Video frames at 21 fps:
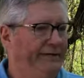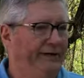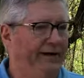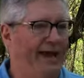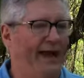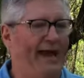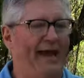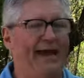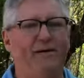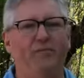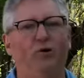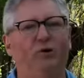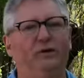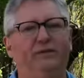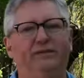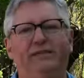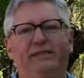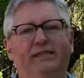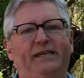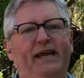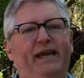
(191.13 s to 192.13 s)
a hammer
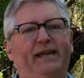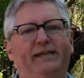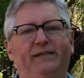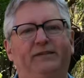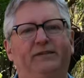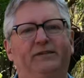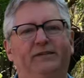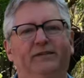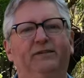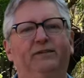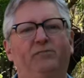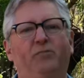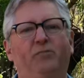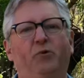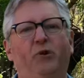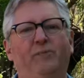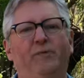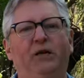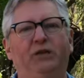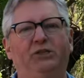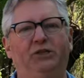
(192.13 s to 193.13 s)
and stakes is
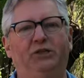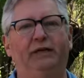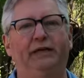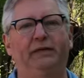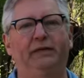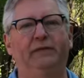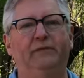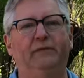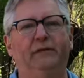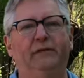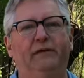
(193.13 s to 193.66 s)
pretty much it